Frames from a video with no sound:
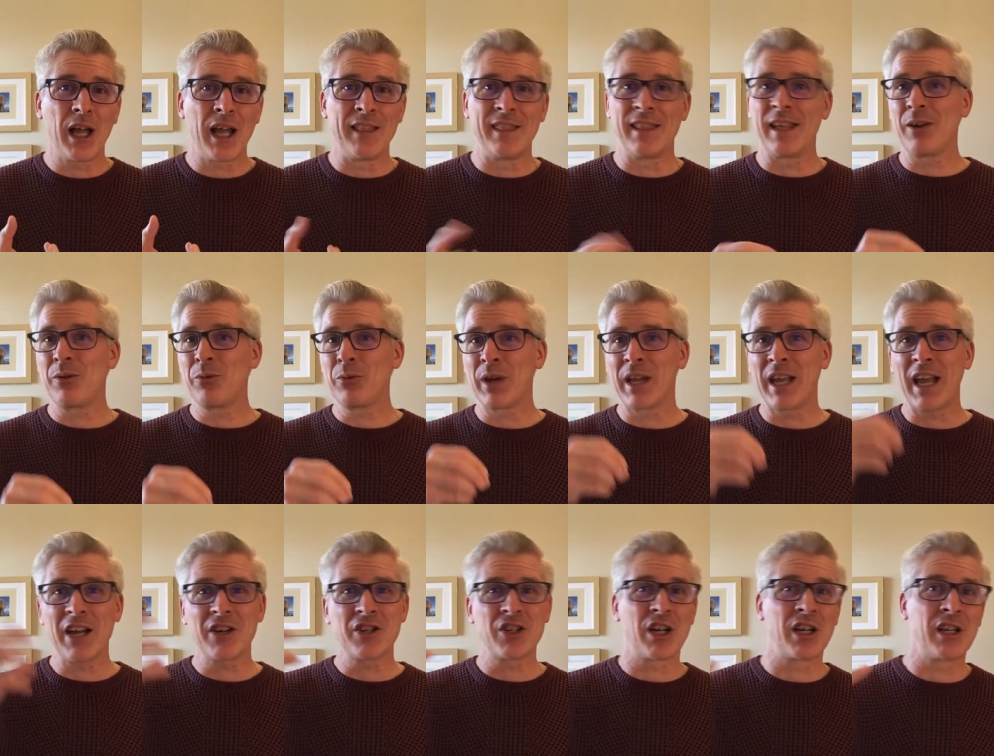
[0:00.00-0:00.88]
and then we
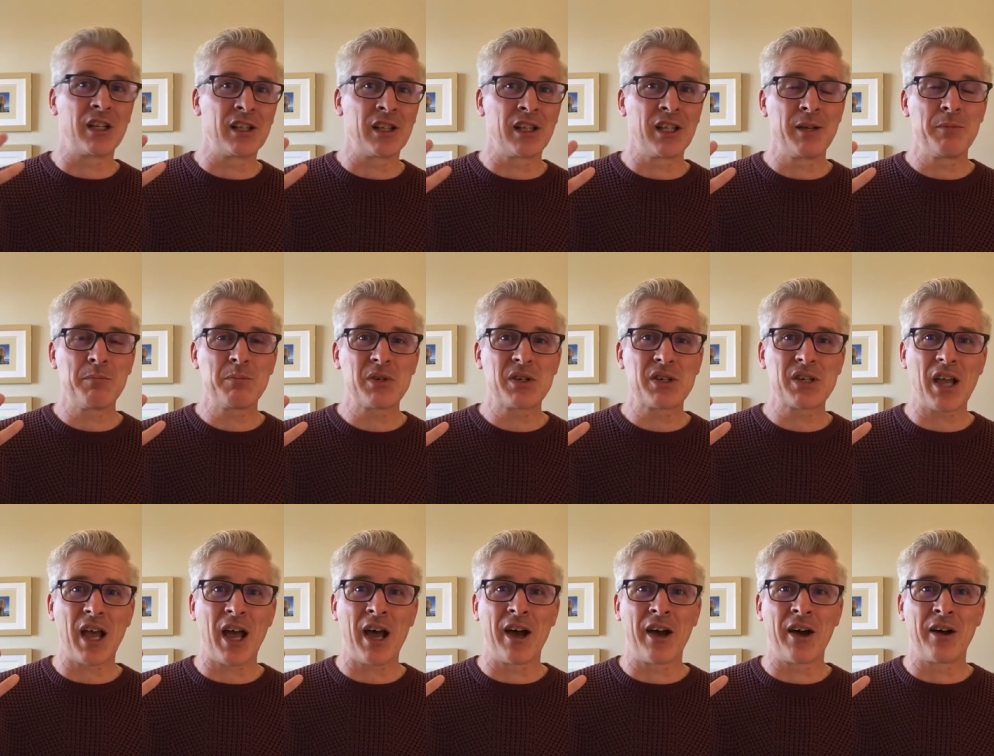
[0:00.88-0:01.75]
catch a glimpse
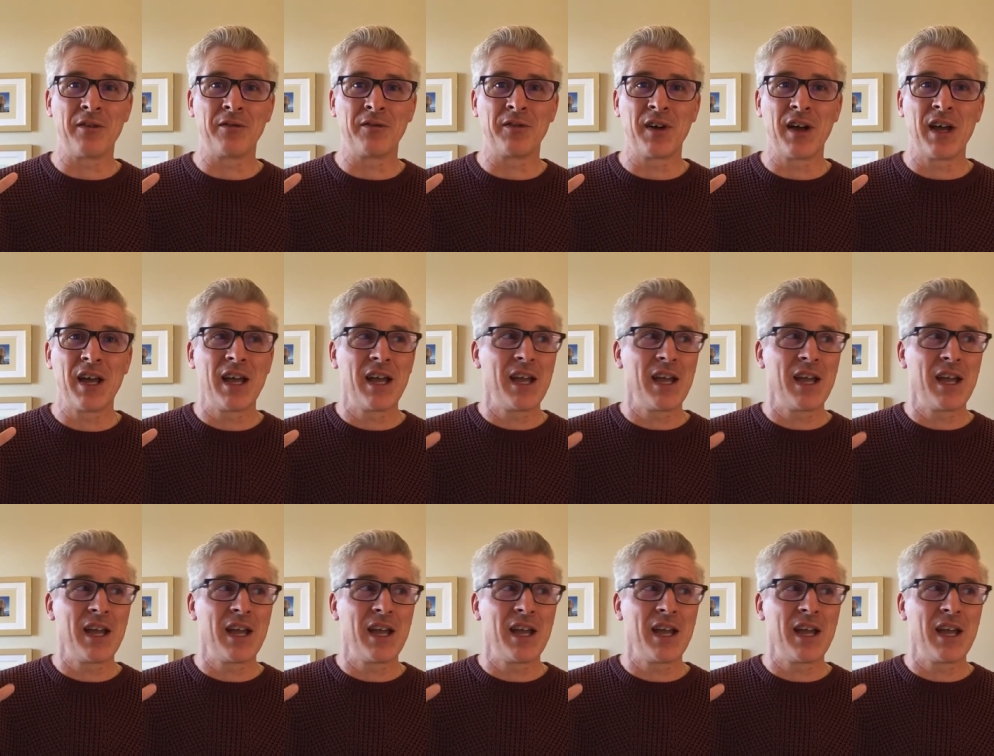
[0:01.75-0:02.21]
of